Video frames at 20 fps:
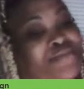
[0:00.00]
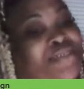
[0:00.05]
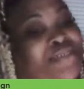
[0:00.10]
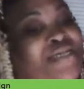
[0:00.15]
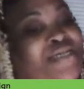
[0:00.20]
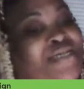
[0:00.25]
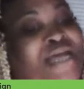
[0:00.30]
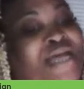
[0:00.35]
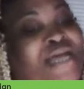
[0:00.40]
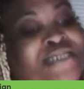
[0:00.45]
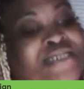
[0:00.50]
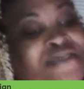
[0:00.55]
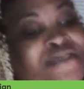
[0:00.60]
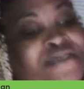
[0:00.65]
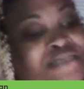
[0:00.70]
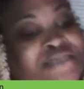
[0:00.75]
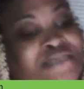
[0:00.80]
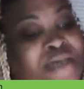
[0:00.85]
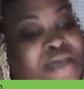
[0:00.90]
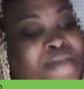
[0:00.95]
I told
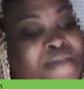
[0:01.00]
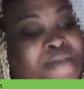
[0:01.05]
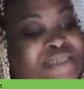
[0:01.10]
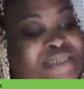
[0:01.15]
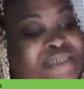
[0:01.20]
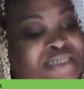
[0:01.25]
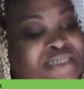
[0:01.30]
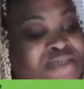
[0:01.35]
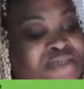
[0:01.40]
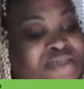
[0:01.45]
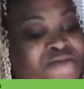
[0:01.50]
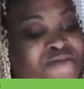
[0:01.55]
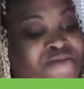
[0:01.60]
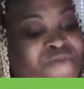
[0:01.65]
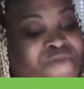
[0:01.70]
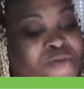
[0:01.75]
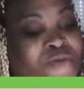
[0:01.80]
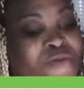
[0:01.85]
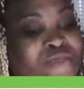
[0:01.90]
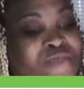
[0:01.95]
y'all my sis on the
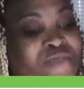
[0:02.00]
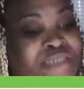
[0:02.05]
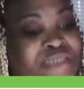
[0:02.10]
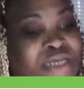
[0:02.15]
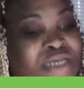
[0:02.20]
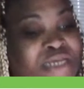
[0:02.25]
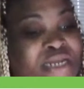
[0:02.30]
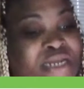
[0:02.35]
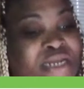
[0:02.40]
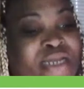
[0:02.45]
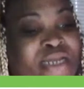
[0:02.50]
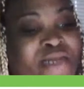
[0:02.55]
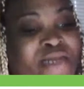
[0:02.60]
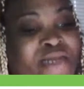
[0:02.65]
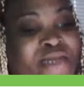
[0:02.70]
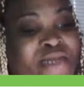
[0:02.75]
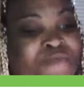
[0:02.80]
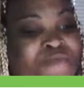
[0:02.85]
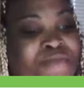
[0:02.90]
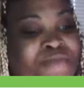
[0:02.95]
phone be saying that lady
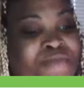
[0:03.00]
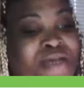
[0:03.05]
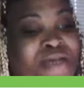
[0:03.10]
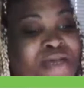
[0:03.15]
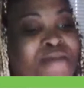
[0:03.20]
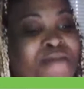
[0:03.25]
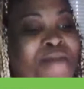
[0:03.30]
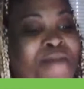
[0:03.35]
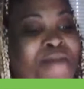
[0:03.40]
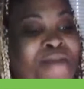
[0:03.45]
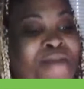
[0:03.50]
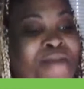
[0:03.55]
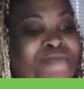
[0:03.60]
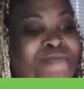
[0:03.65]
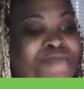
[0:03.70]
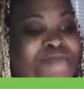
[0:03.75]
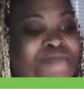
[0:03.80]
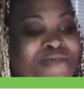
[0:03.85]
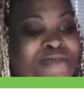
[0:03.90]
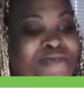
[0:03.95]
was popping
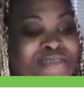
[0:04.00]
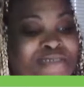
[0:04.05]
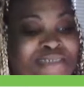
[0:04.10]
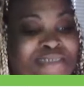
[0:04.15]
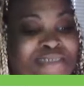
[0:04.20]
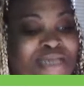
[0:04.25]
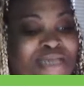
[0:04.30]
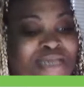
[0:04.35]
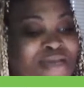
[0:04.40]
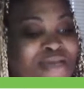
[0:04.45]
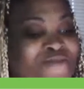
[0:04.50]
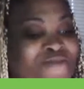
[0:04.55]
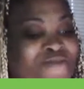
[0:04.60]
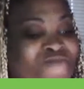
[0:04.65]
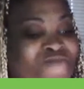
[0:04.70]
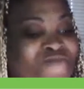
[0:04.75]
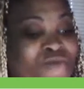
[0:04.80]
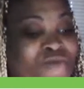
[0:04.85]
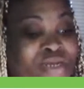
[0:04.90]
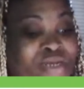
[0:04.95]
pills and taking a
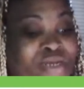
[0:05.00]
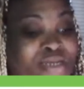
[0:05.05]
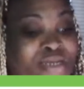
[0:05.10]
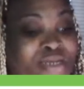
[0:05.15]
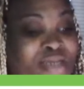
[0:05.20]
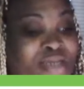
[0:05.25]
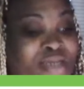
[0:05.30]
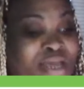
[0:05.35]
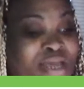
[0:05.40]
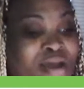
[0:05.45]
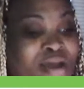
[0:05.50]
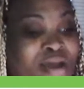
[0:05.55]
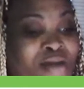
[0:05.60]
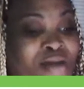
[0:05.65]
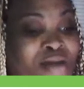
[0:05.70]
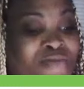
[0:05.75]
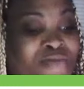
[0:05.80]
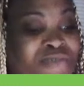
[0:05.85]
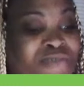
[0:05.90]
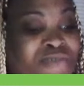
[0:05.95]
40 and
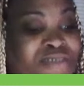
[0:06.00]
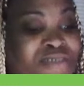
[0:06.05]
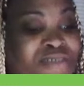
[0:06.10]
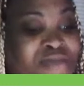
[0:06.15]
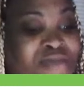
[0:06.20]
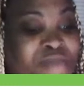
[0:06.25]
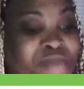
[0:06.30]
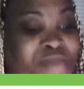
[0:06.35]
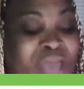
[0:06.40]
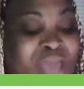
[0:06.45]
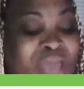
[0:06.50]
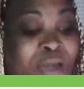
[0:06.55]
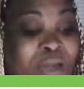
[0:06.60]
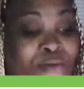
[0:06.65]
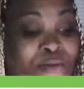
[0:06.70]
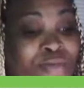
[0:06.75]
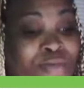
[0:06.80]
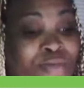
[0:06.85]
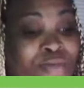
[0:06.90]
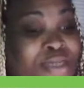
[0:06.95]
almost took me out
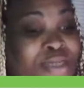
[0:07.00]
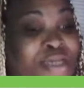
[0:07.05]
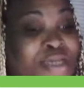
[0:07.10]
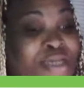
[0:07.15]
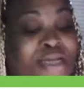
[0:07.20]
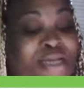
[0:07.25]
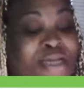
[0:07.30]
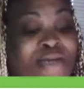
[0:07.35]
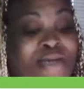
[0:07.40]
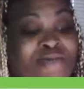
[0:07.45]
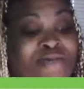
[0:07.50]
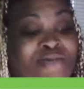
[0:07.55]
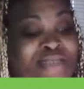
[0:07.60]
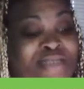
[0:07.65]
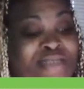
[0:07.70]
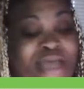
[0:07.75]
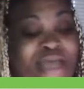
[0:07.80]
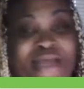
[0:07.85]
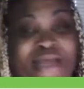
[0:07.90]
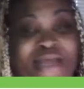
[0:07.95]
with
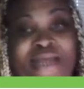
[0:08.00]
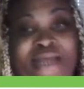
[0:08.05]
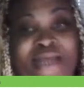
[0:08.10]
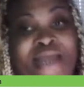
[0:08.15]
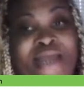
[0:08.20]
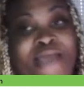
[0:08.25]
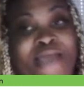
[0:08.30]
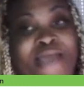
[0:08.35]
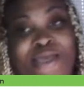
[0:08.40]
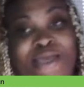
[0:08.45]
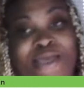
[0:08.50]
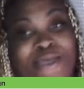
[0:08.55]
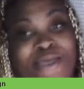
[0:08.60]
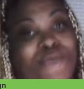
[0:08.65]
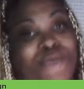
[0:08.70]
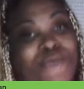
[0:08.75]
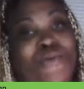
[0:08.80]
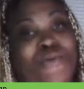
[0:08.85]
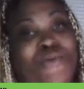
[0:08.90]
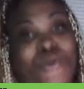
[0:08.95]
that. And now here you
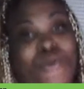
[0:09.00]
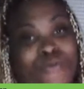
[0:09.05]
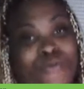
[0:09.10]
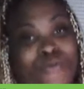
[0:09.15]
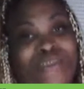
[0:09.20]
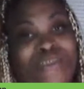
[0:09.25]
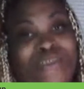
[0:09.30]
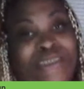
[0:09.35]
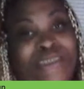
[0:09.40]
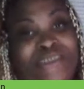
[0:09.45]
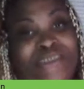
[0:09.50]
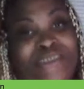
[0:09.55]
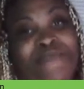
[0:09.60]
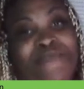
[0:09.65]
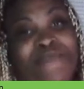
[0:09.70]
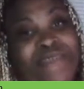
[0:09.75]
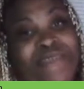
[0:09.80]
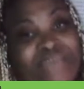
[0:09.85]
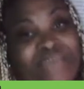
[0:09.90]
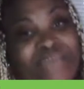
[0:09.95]
go saying she
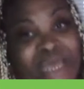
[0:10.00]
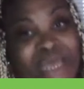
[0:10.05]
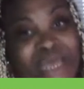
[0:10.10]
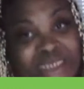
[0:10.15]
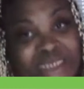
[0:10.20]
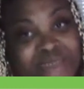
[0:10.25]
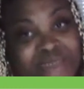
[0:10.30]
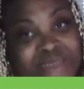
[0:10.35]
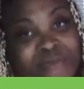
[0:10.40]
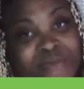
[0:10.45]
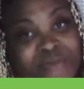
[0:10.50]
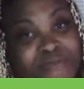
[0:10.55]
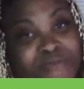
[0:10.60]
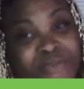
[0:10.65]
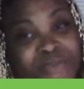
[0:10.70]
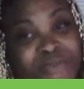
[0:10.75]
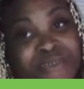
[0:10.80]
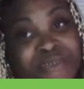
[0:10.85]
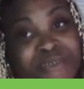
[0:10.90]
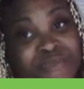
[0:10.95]
must have had some of them
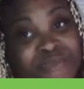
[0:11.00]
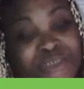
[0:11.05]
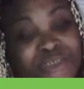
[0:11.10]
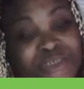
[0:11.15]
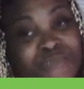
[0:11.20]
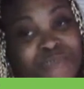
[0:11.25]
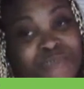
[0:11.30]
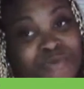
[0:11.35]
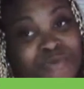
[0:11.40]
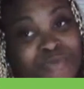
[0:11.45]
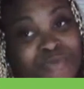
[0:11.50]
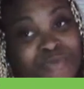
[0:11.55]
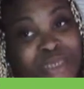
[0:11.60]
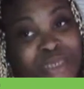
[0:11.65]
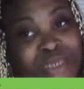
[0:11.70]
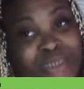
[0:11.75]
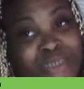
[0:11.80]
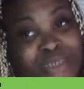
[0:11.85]
pills when she wrote that.